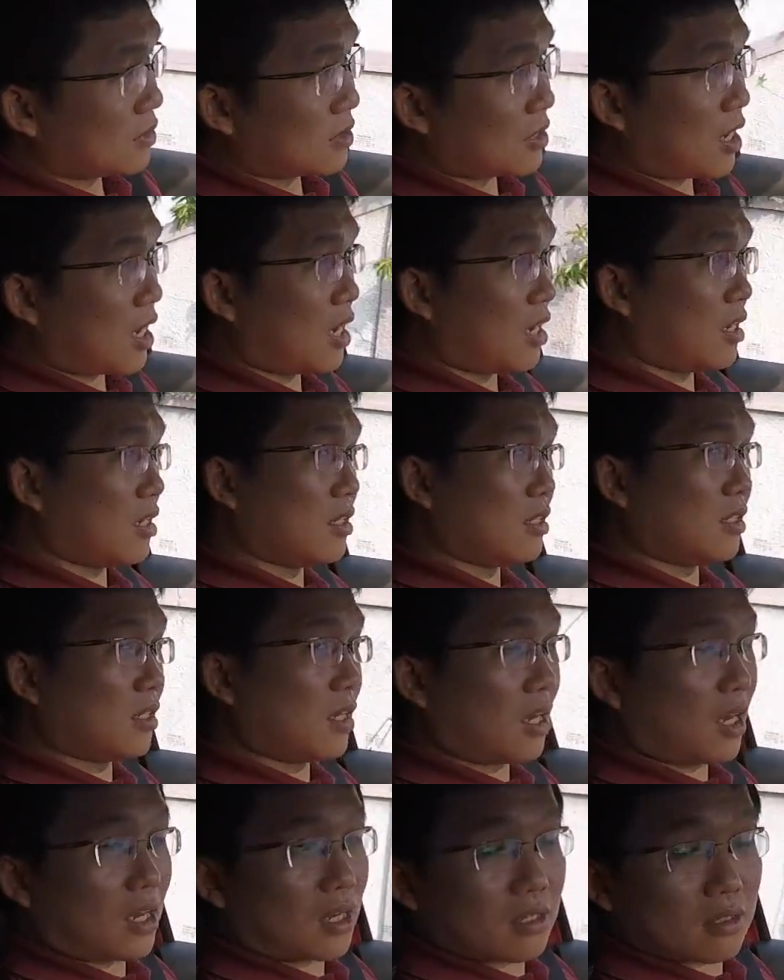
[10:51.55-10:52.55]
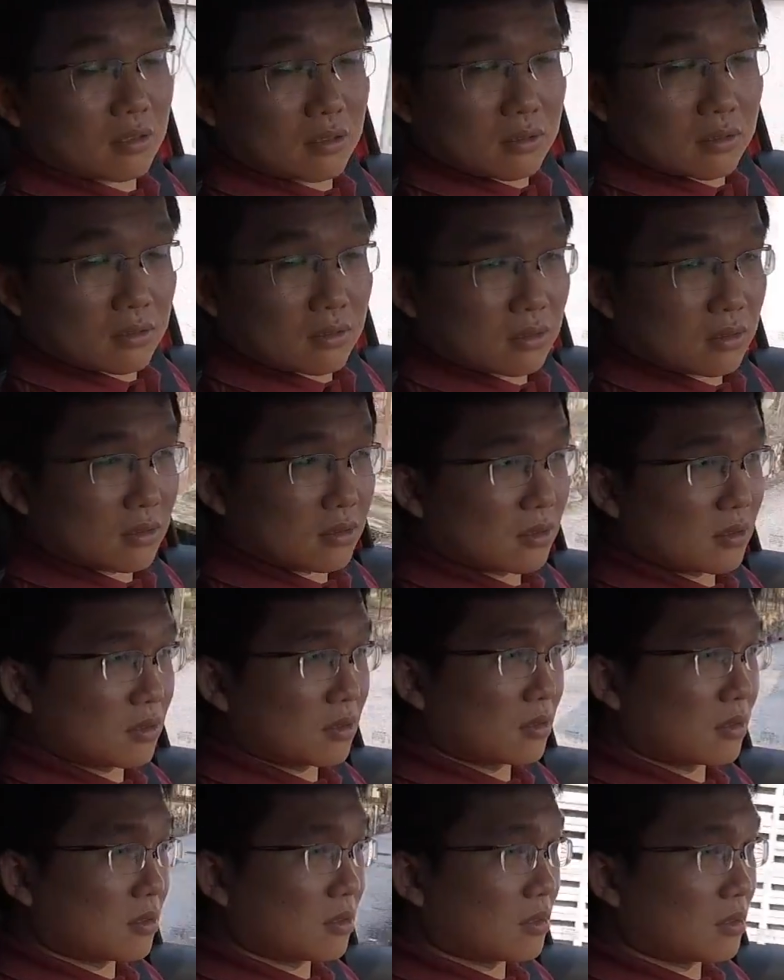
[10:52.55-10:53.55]
Renault's service are very
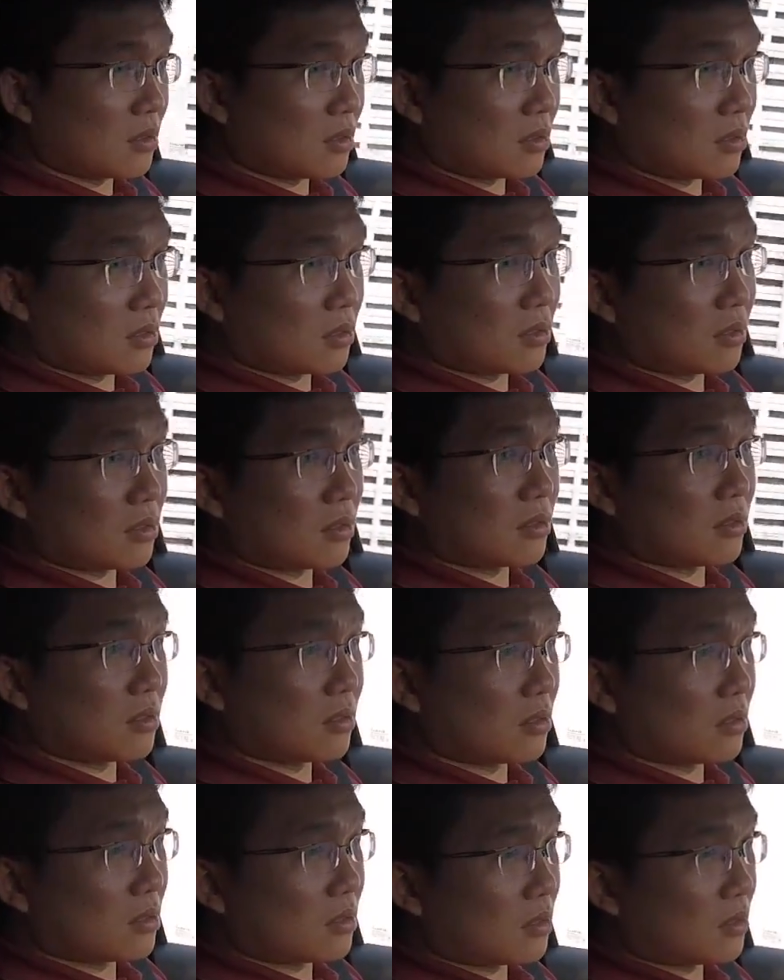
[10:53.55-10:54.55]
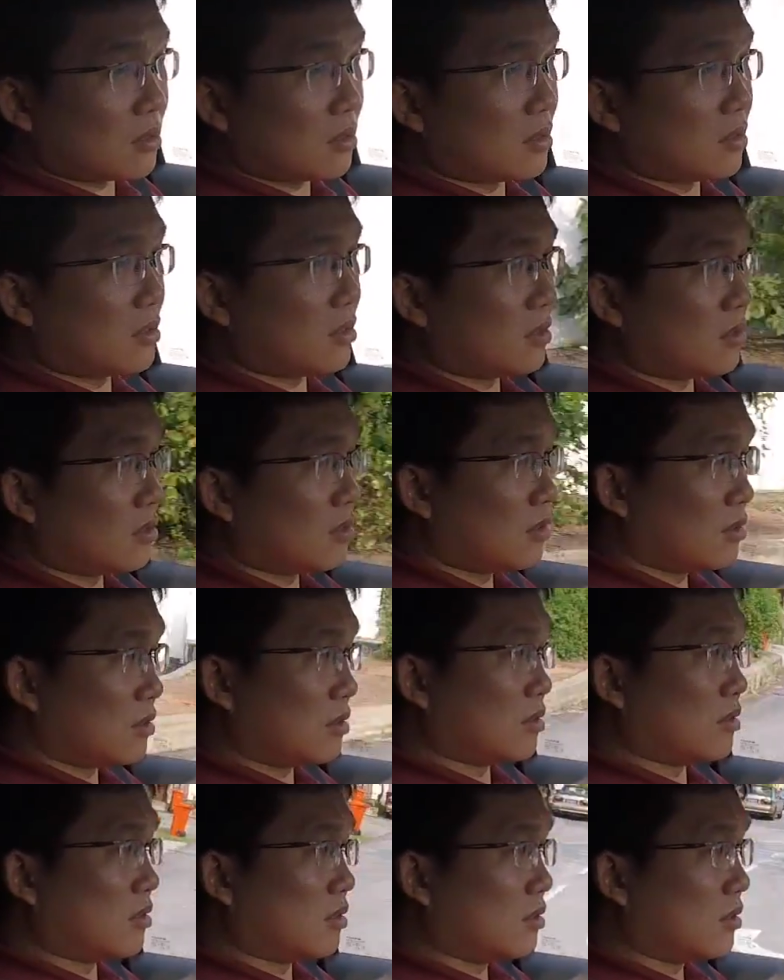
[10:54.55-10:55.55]
personal,
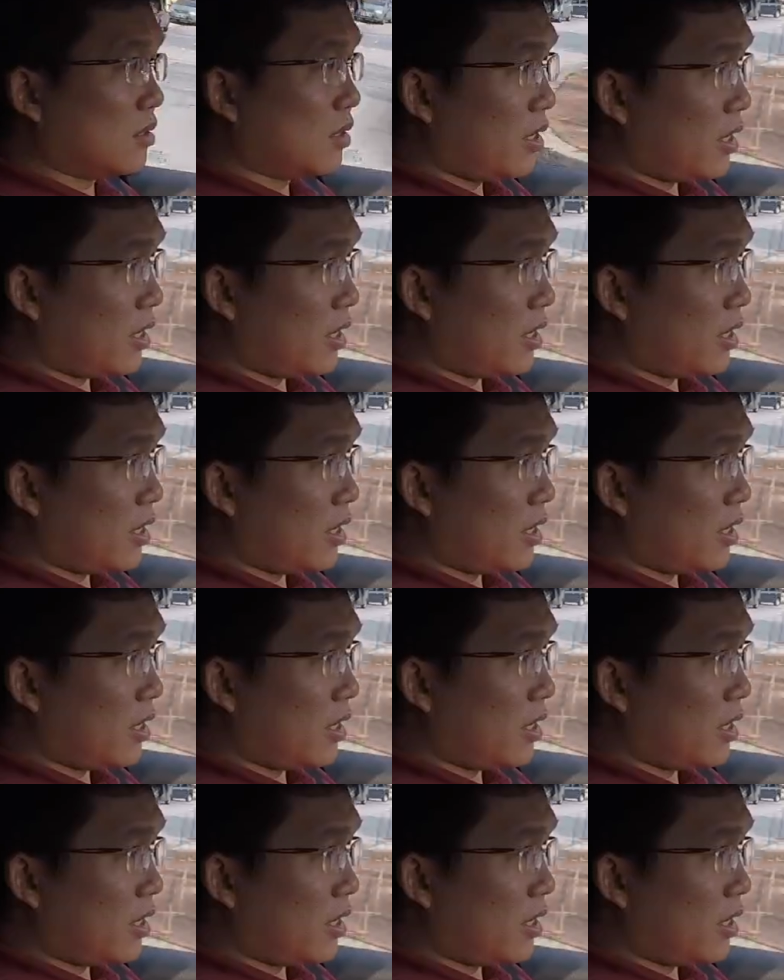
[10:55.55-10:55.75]
one-to-one.